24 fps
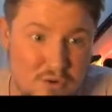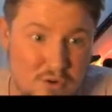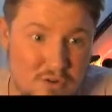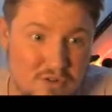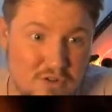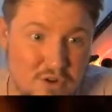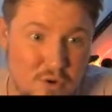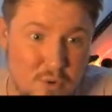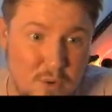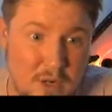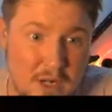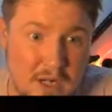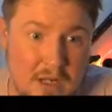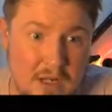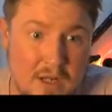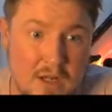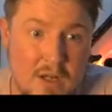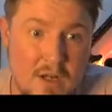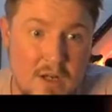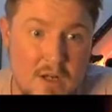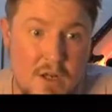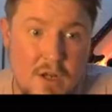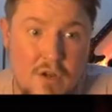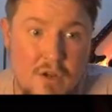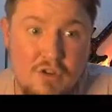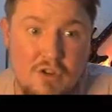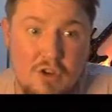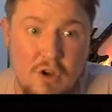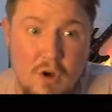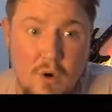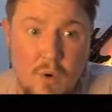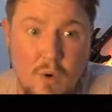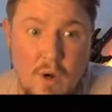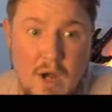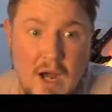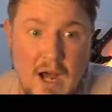is going.
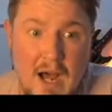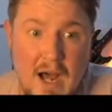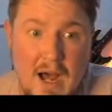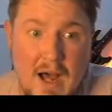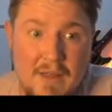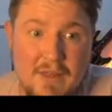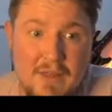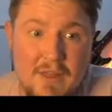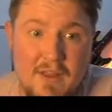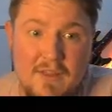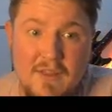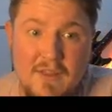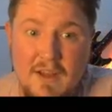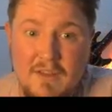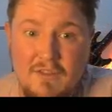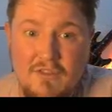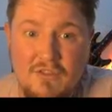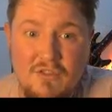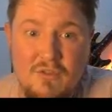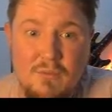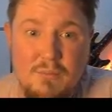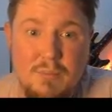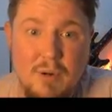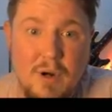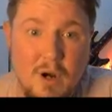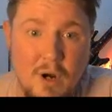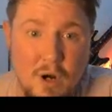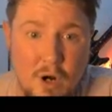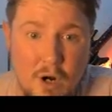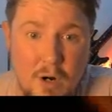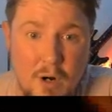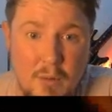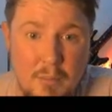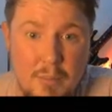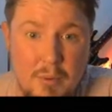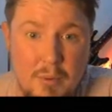So I think that's
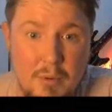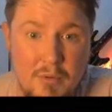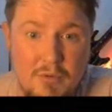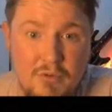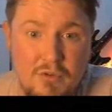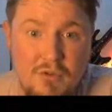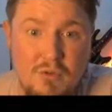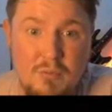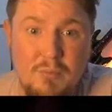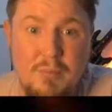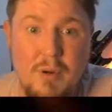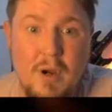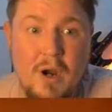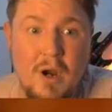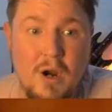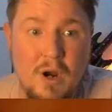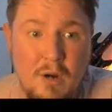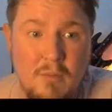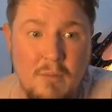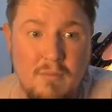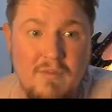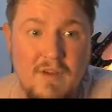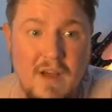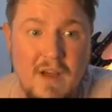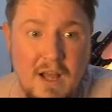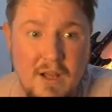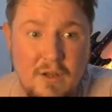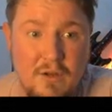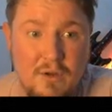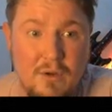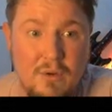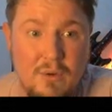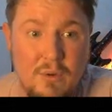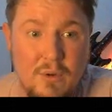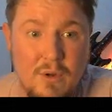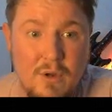superb
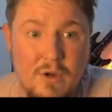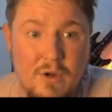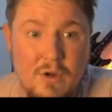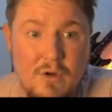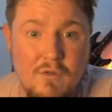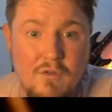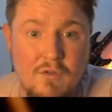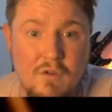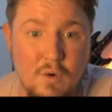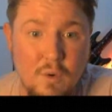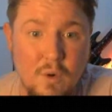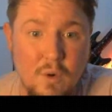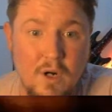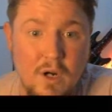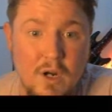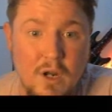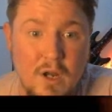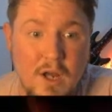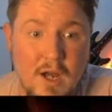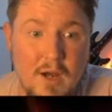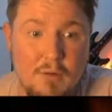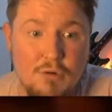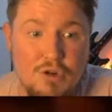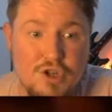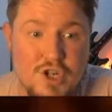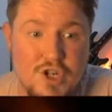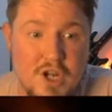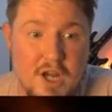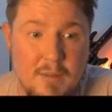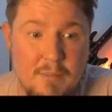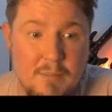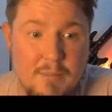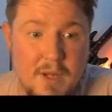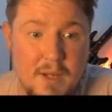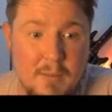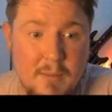value for our
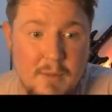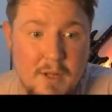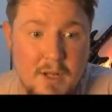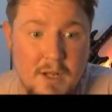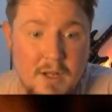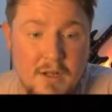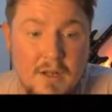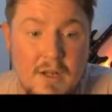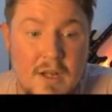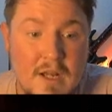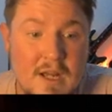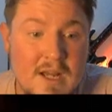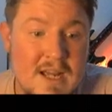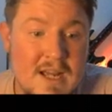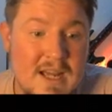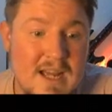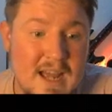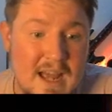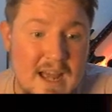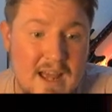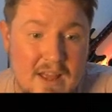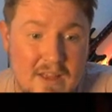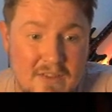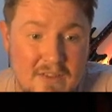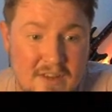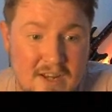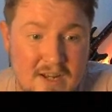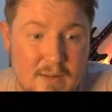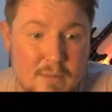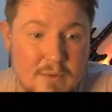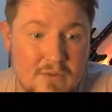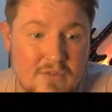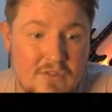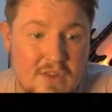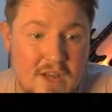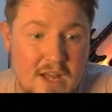Rashad Bateman. And is
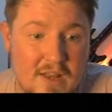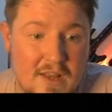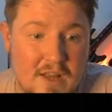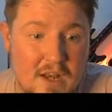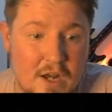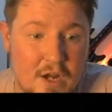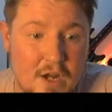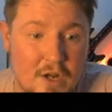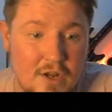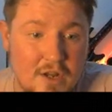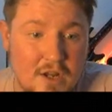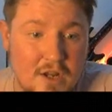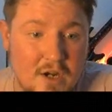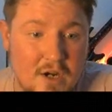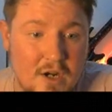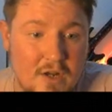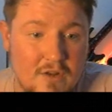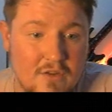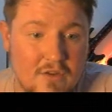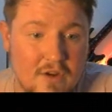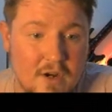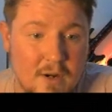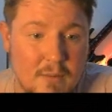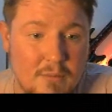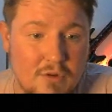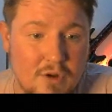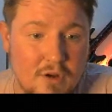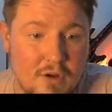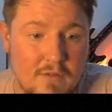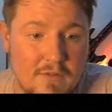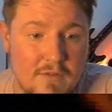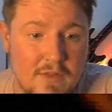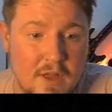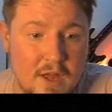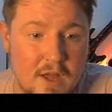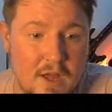anyone standing out here in terms
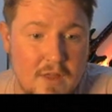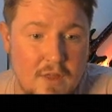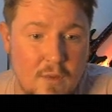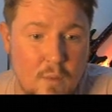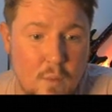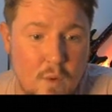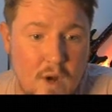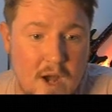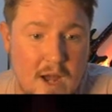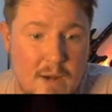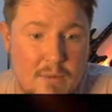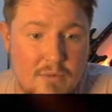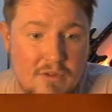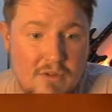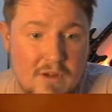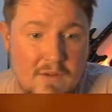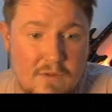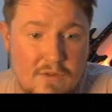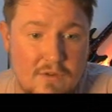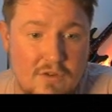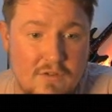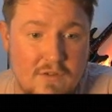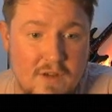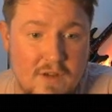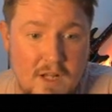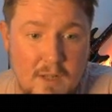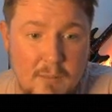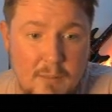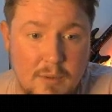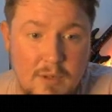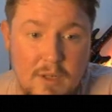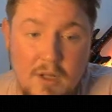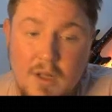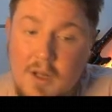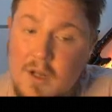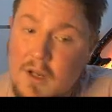of the wide receivers
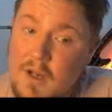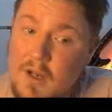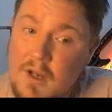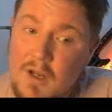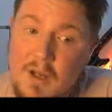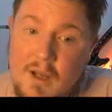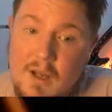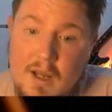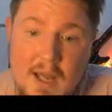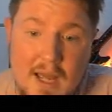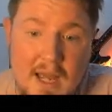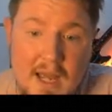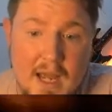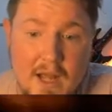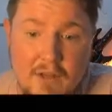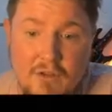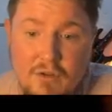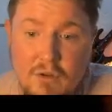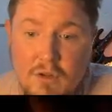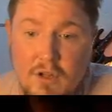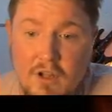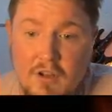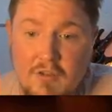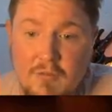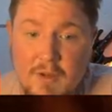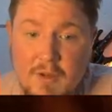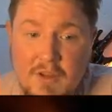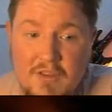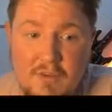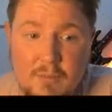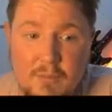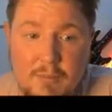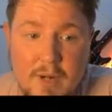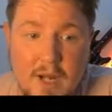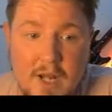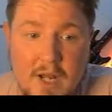available? Hey, I do love me
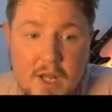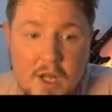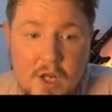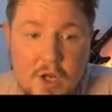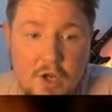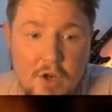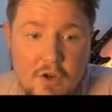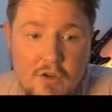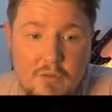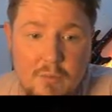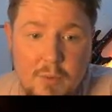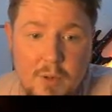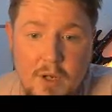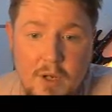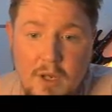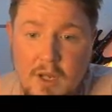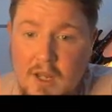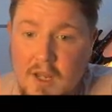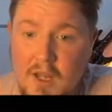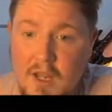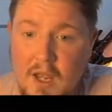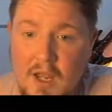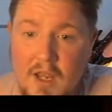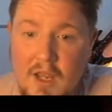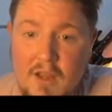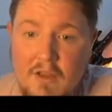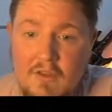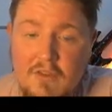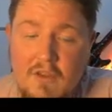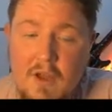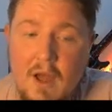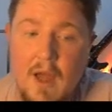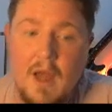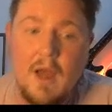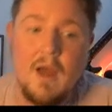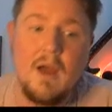some Brandon Cooks, but he's
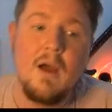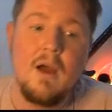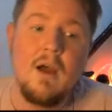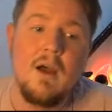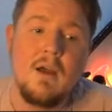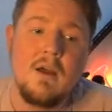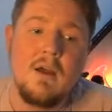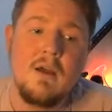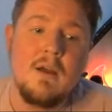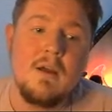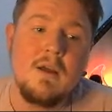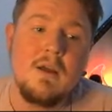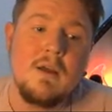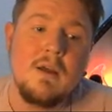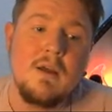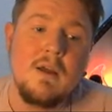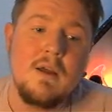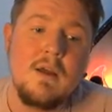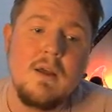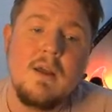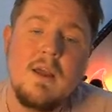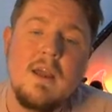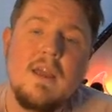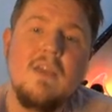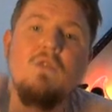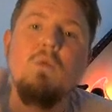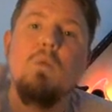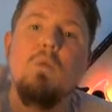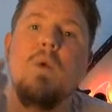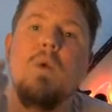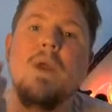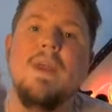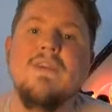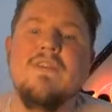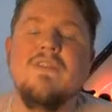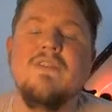
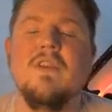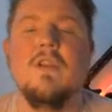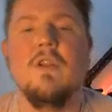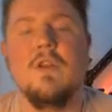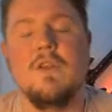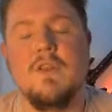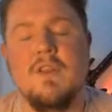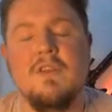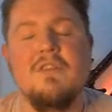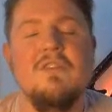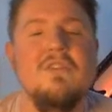wasted on this